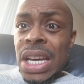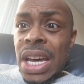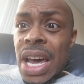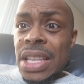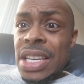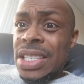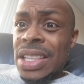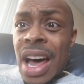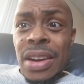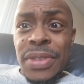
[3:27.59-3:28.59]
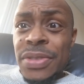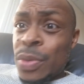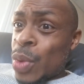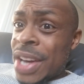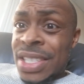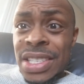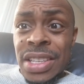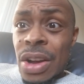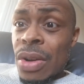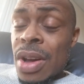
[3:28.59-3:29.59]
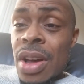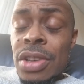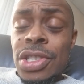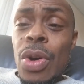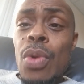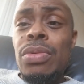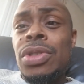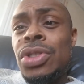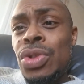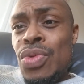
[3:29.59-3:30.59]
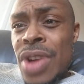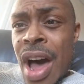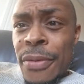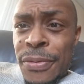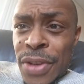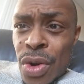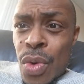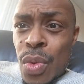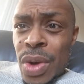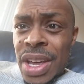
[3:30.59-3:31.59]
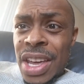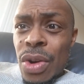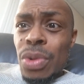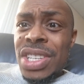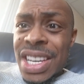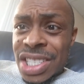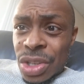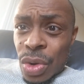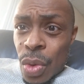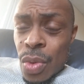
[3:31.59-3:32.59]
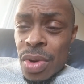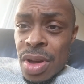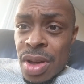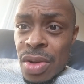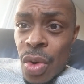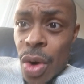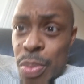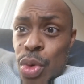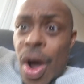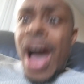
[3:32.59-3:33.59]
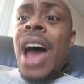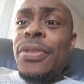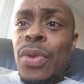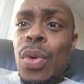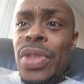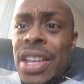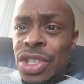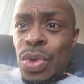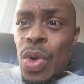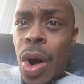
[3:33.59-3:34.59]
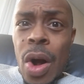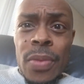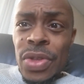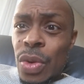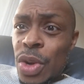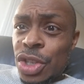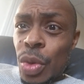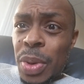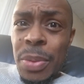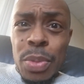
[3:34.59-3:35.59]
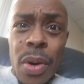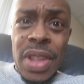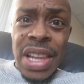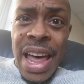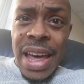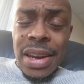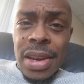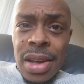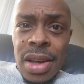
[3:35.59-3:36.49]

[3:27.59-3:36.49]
Okay, there's a lot of different races there. So do not feel egotistical or prideful that you are the original people of the land.